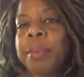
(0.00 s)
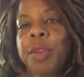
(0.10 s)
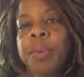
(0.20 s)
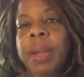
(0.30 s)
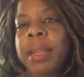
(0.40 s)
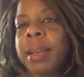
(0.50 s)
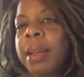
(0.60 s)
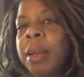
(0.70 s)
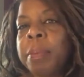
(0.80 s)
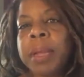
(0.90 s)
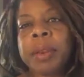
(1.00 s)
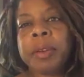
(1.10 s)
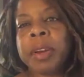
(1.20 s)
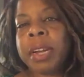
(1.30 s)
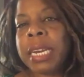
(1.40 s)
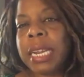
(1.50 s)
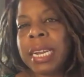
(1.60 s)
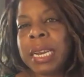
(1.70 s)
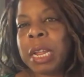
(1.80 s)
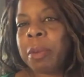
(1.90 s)
you wake up and you're done
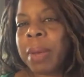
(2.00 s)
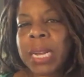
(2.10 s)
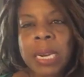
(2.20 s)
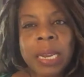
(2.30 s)
eating by